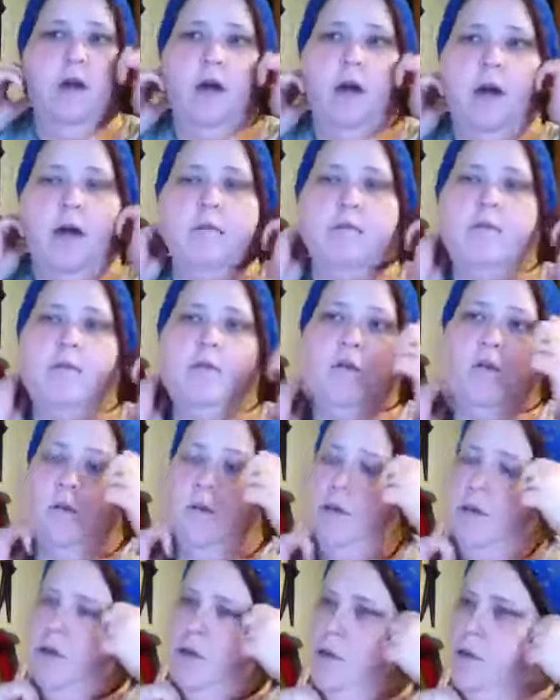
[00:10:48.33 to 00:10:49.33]
I'm
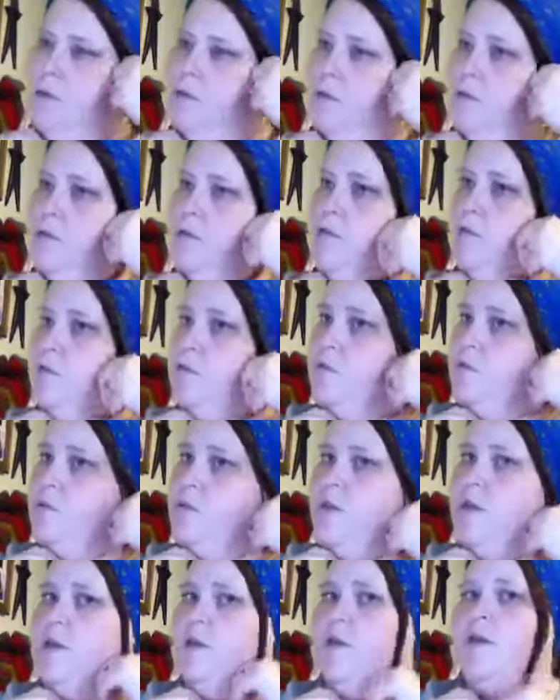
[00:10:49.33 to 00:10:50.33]
going to
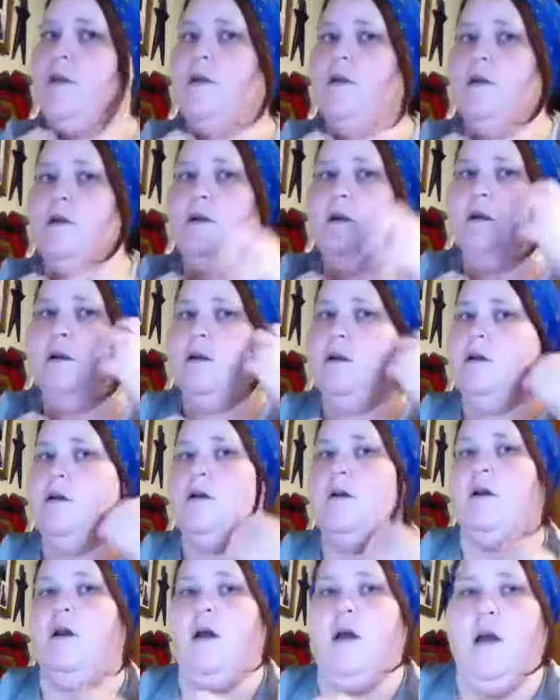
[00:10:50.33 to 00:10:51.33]
sit here
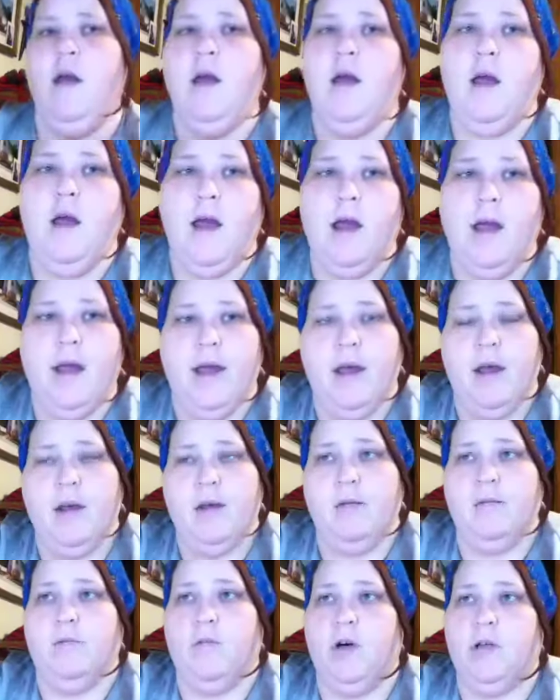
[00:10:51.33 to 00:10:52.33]

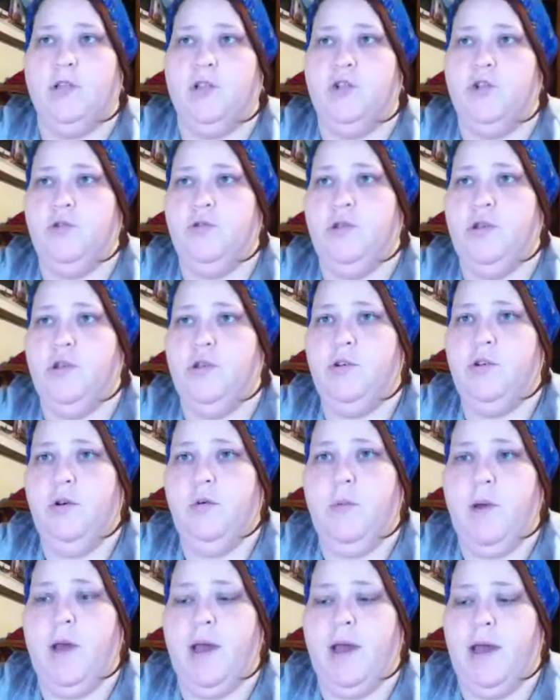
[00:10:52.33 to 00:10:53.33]
and watch
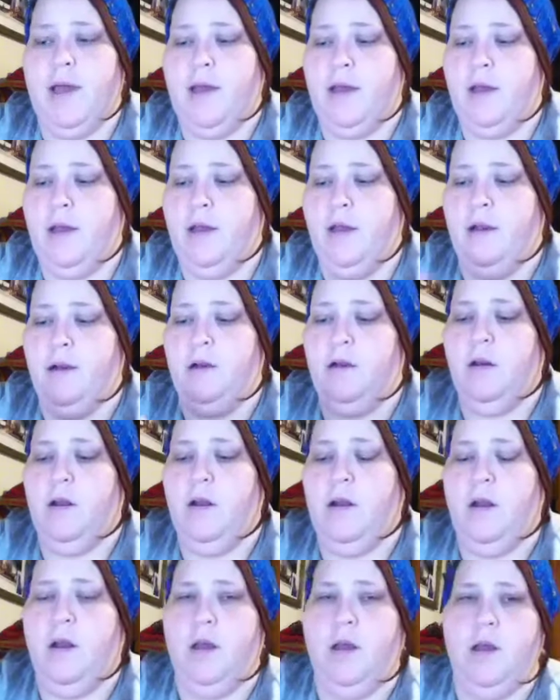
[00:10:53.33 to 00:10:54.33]
YouTube and
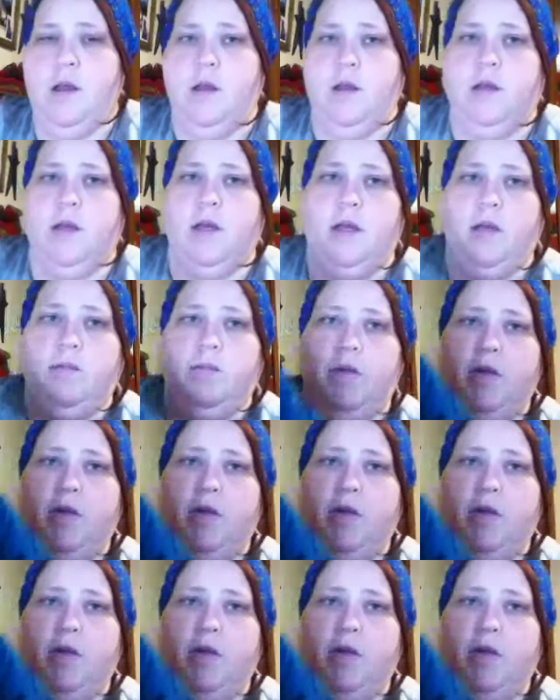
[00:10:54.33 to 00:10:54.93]
keep